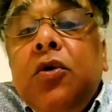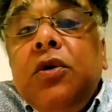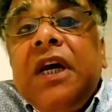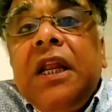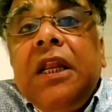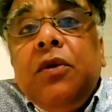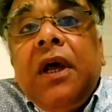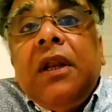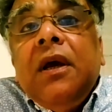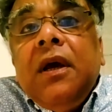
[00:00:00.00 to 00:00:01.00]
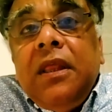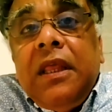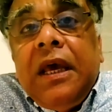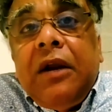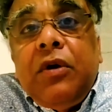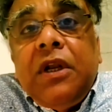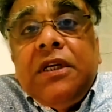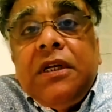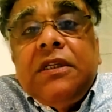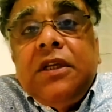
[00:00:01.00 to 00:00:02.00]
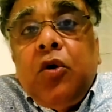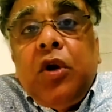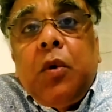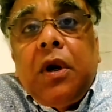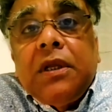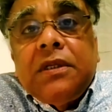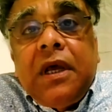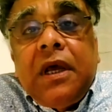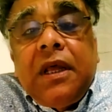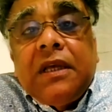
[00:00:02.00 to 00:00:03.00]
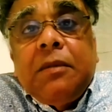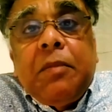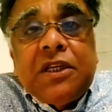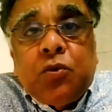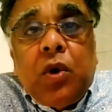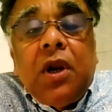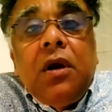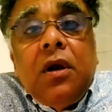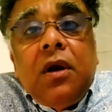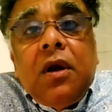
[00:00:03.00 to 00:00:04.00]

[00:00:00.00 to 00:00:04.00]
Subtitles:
don't tell you that their religion is the only one as that's the best one.